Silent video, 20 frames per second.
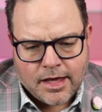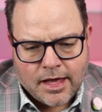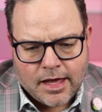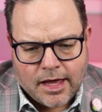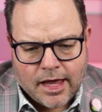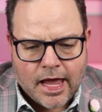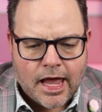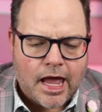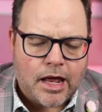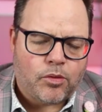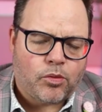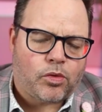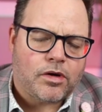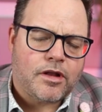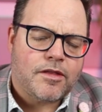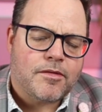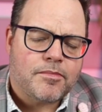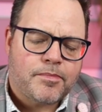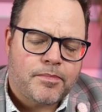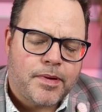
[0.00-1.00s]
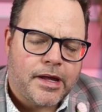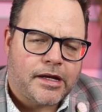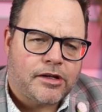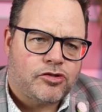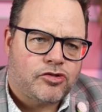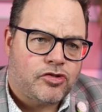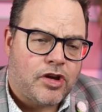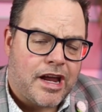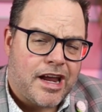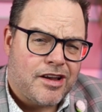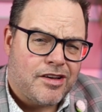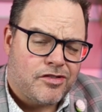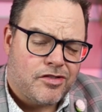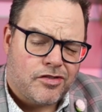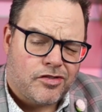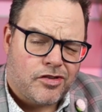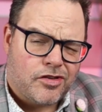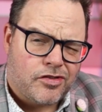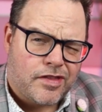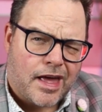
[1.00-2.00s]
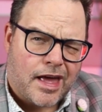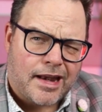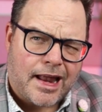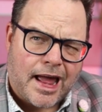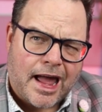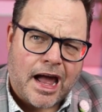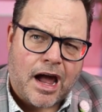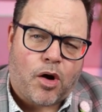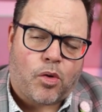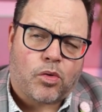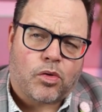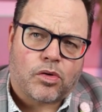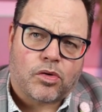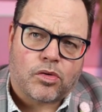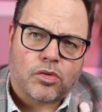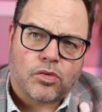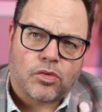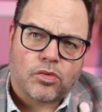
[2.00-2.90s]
And one of the big changes is that our